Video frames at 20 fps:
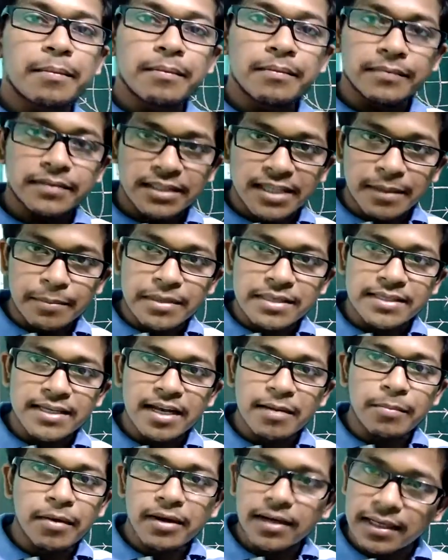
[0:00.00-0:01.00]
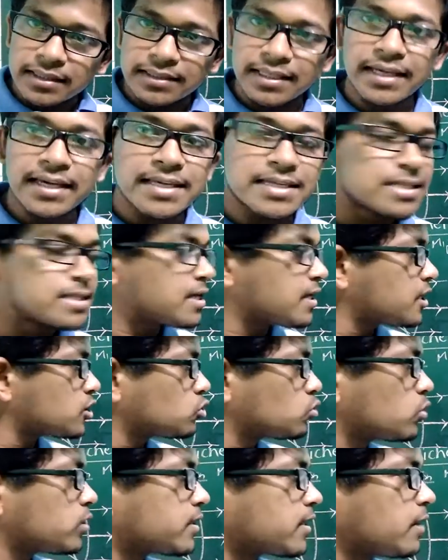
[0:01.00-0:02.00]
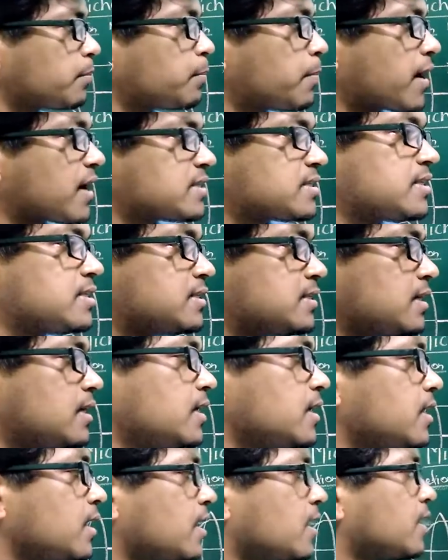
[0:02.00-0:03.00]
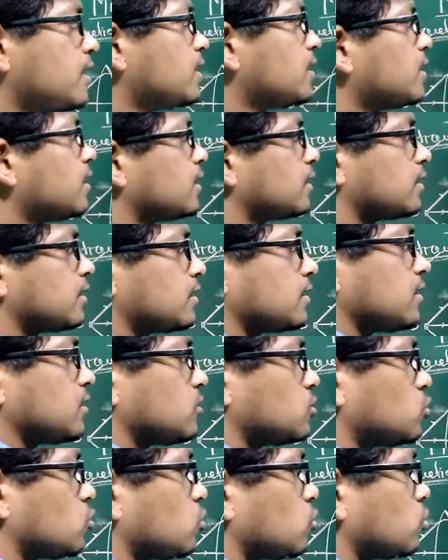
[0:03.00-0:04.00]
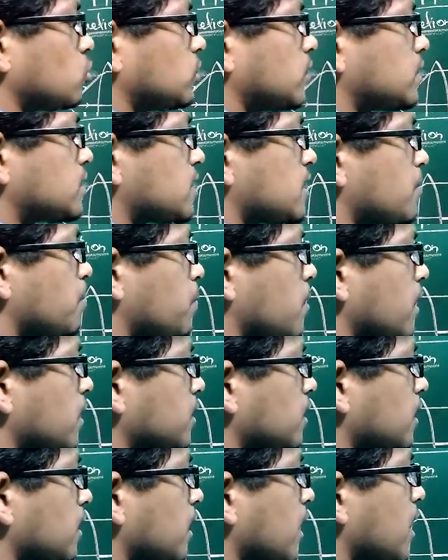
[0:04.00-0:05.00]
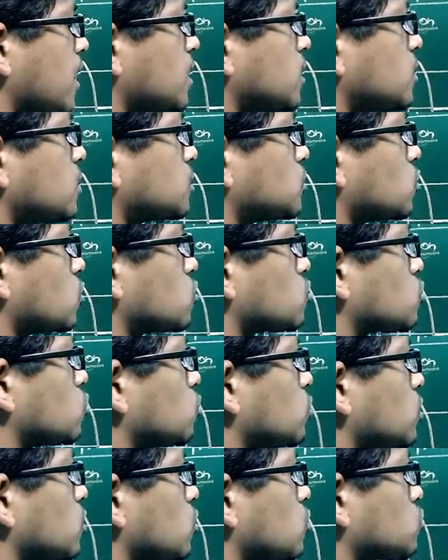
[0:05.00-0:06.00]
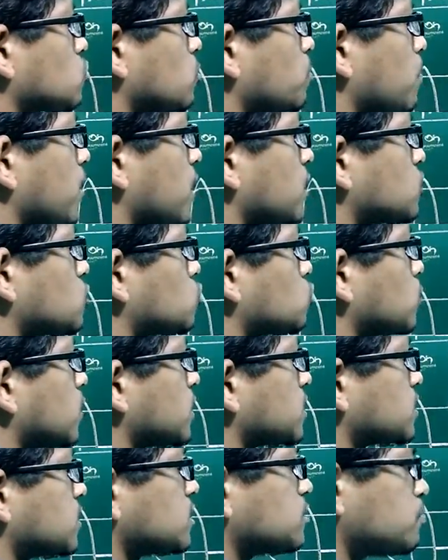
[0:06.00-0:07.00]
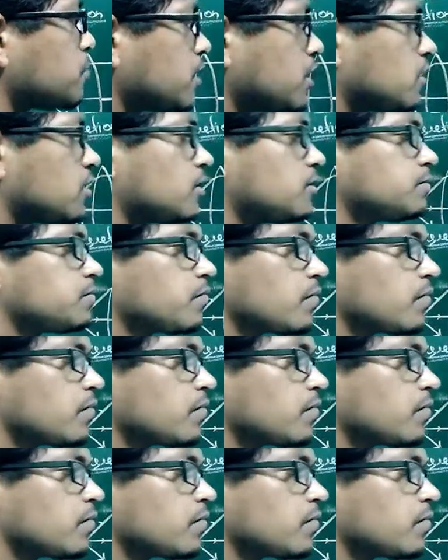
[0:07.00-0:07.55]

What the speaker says: semi-silver, nothing is there. So it can pass easily. So this reflected light will also pass towards this mirror.